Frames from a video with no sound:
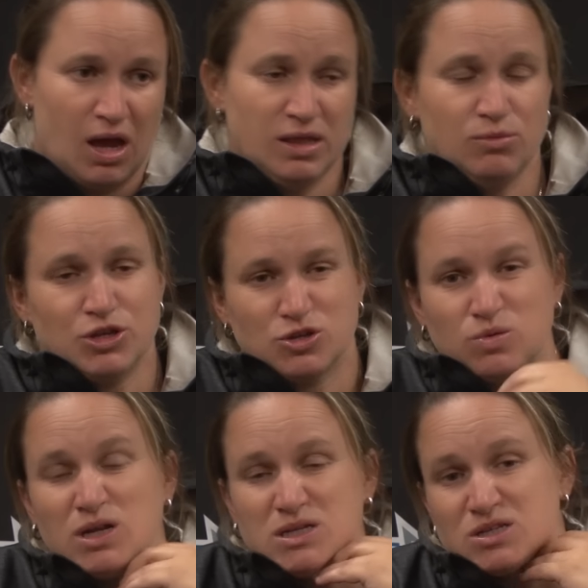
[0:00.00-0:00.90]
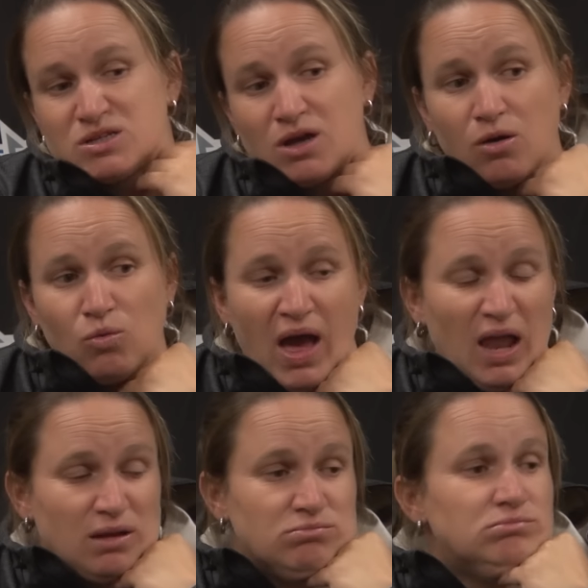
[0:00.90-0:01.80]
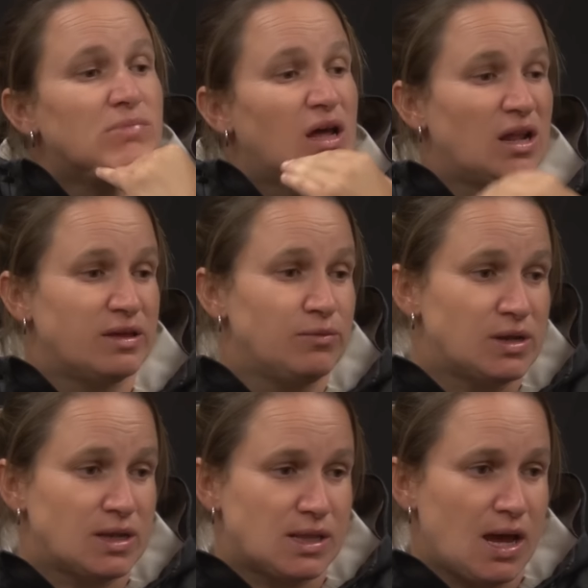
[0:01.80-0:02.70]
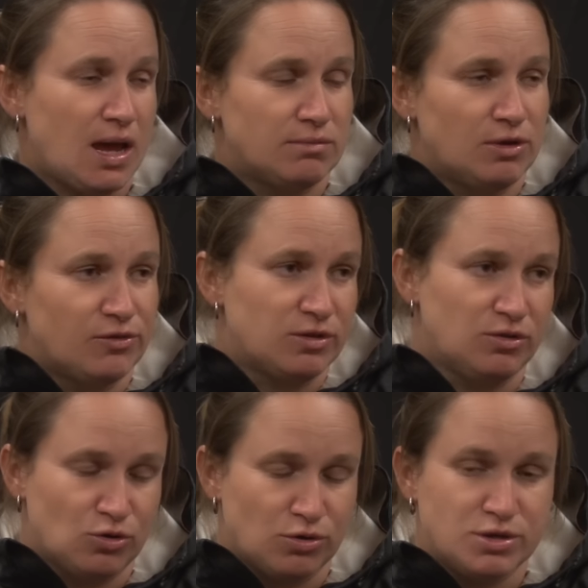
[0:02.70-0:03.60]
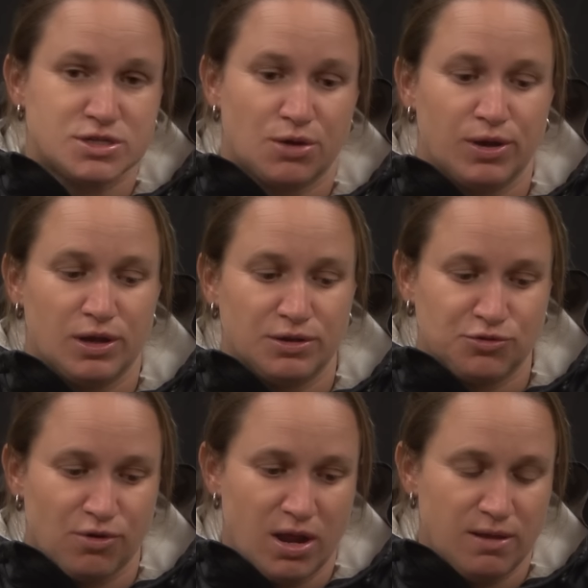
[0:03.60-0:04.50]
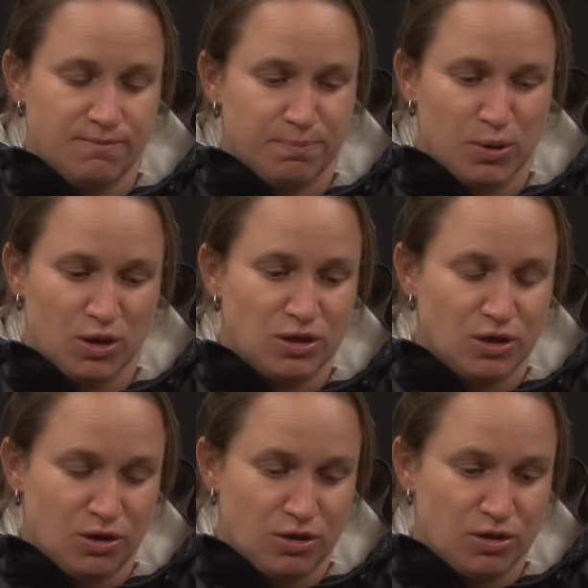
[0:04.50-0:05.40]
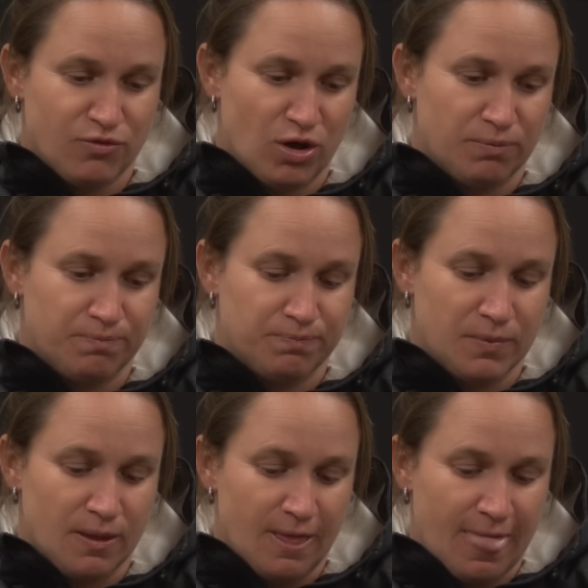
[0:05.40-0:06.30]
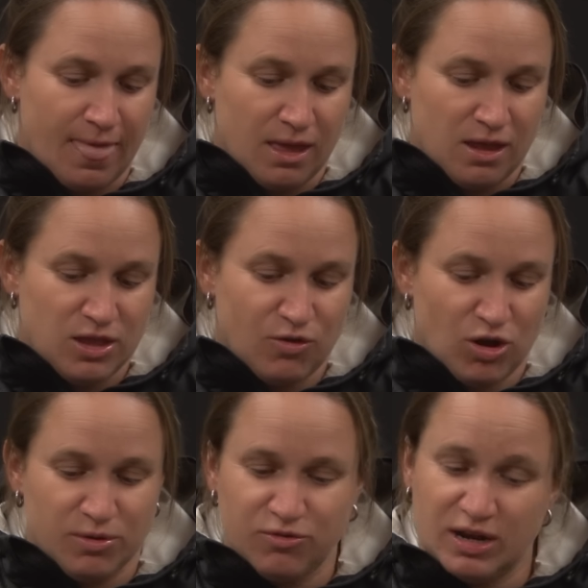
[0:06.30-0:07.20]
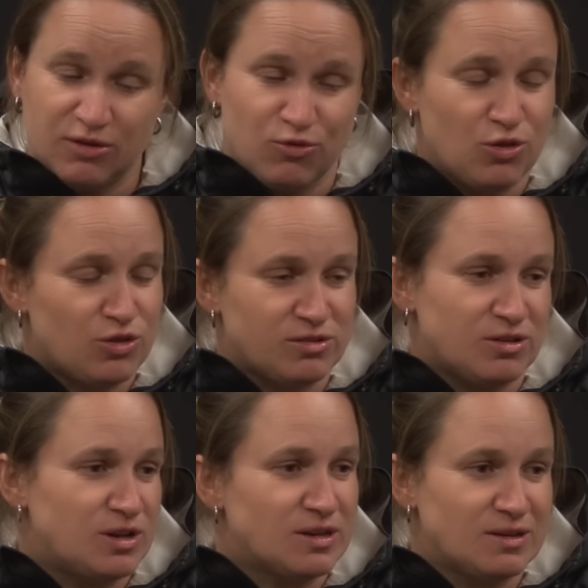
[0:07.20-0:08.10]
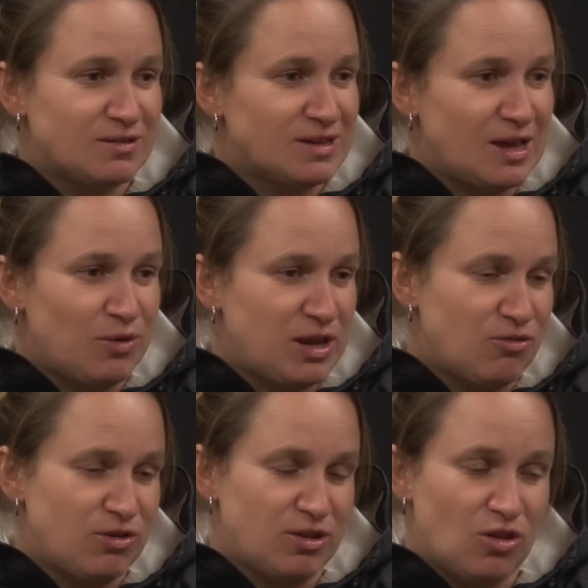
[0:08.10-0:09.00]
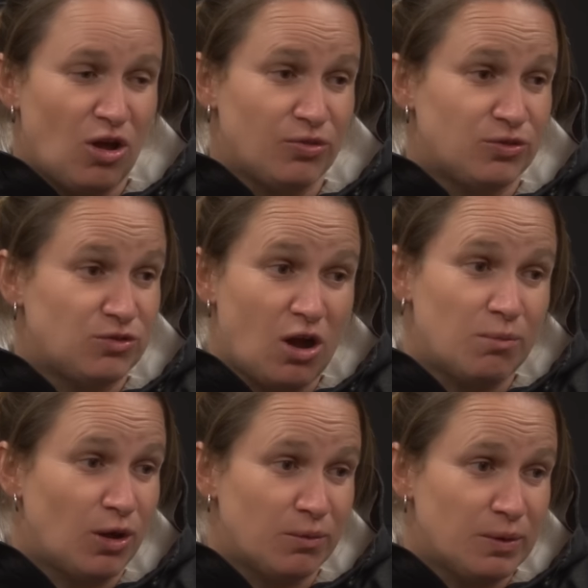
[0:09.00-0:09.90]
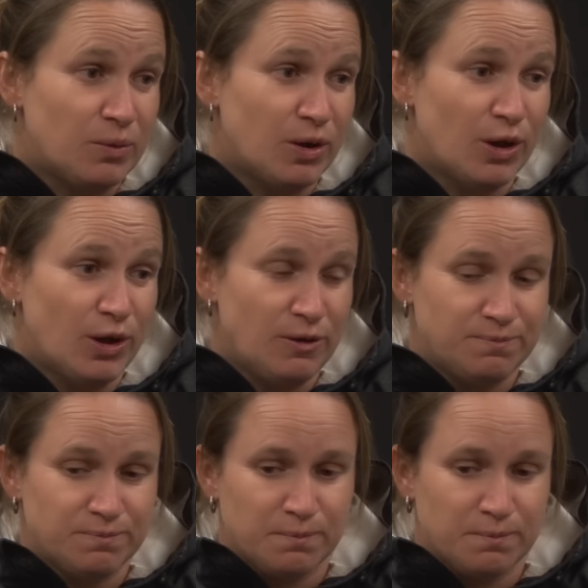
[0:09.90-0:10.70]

I think we just wanted to start well. And I think we did that. Obviously, scoring so early is great, but you've got to be really ruthless, and when you're on top like we were,